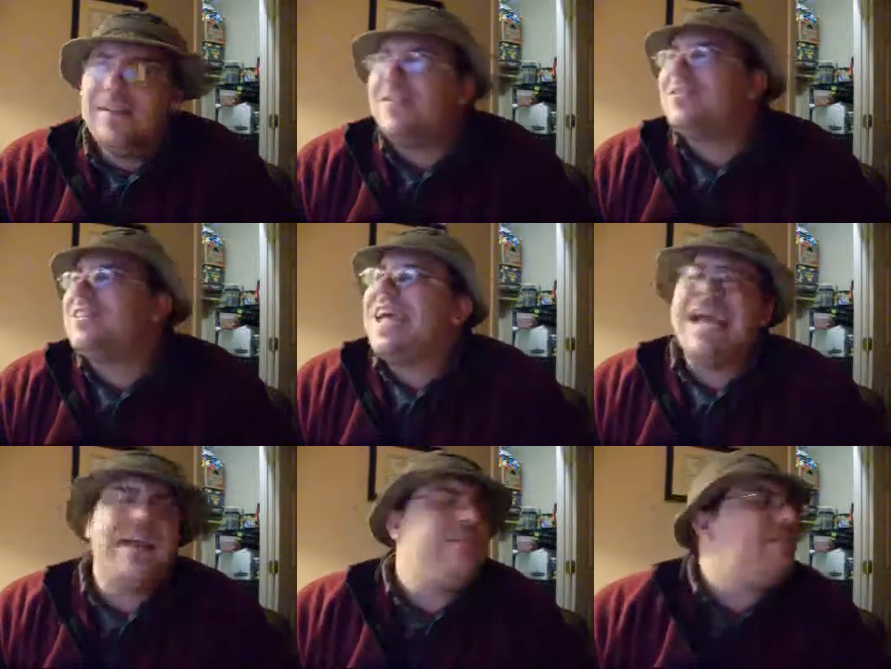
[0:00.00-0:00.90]
There's
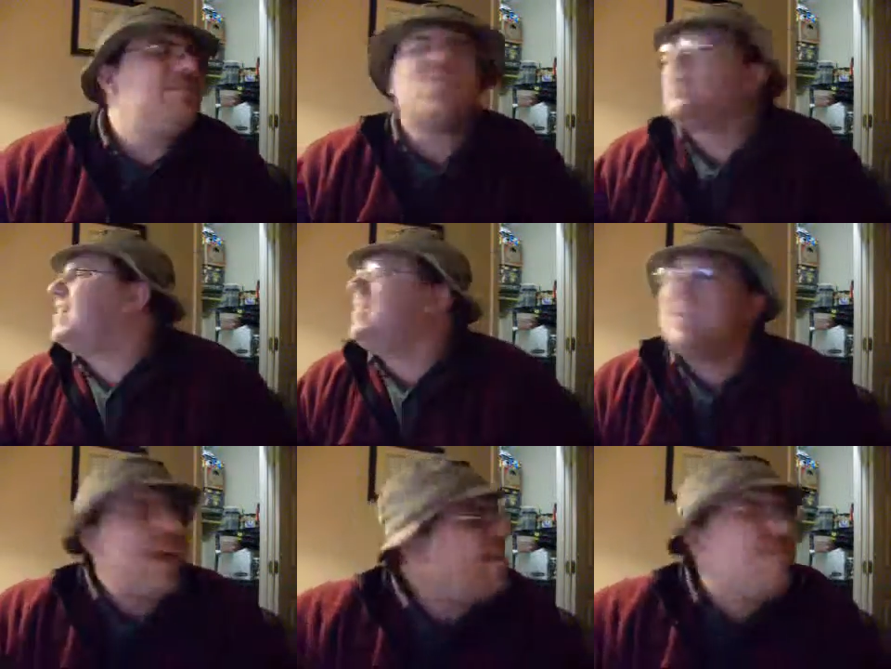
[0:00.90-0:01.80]
land
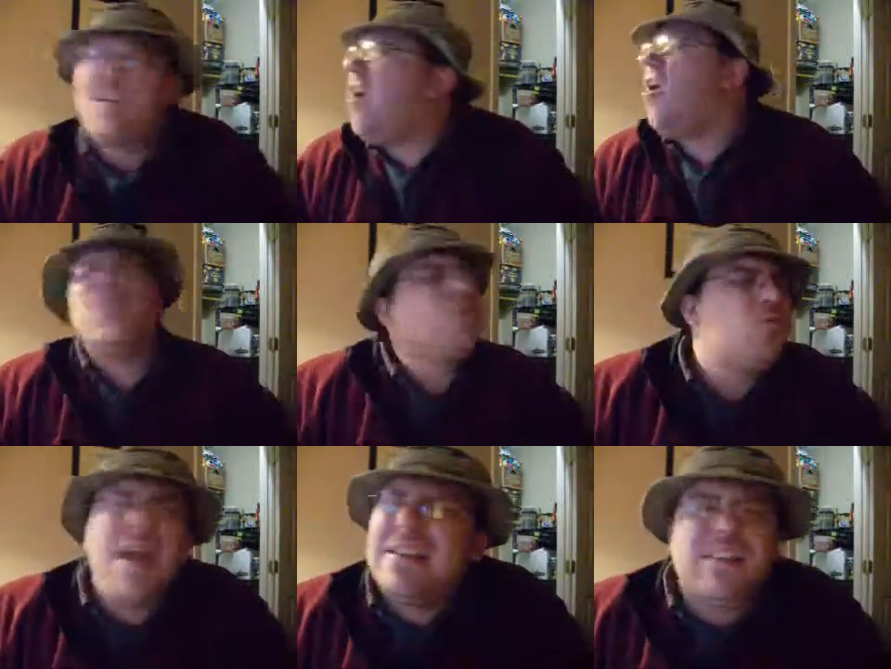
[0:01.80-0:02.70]
stretching out all
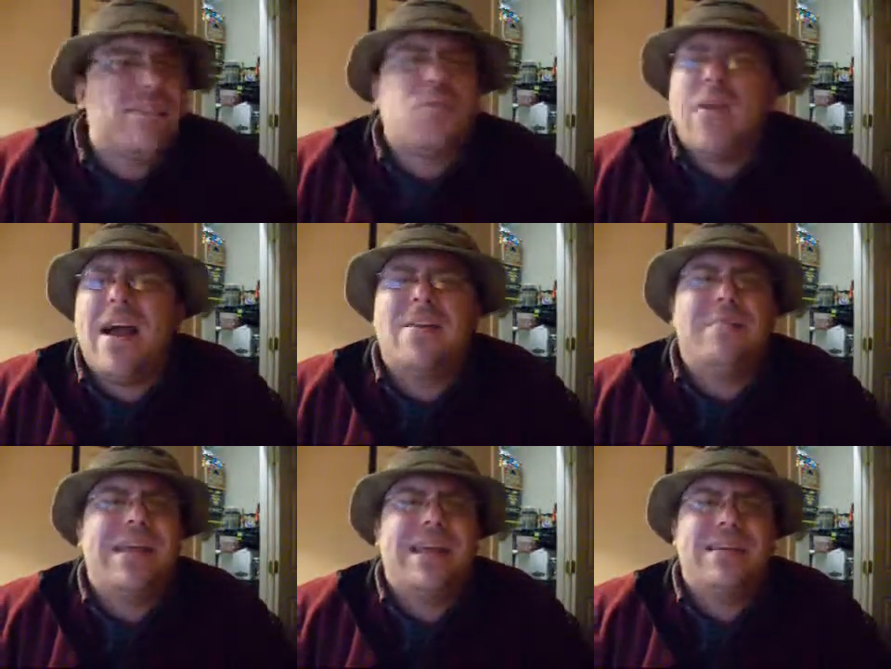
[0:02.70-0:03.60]
directions
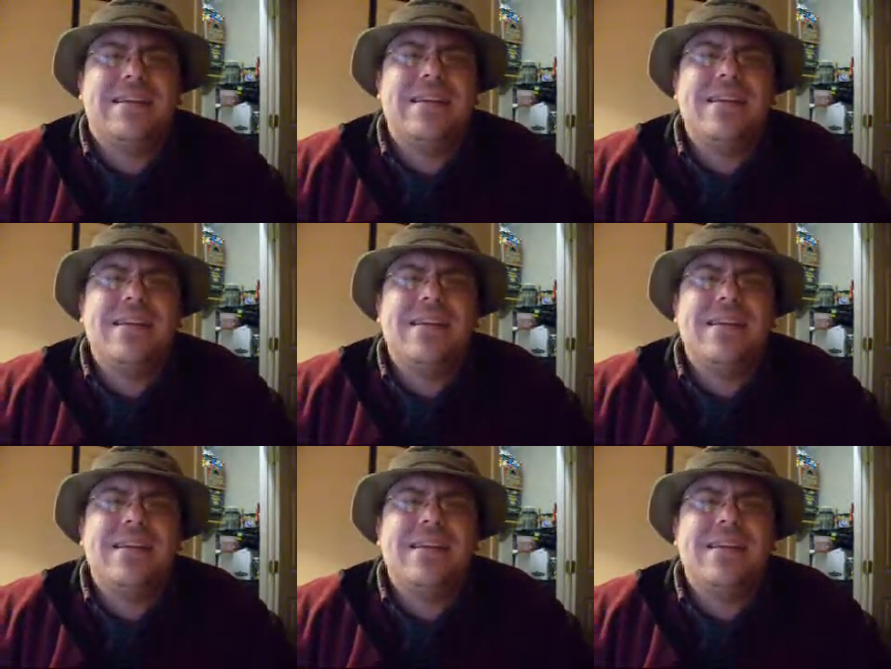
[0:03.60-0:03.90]
around me.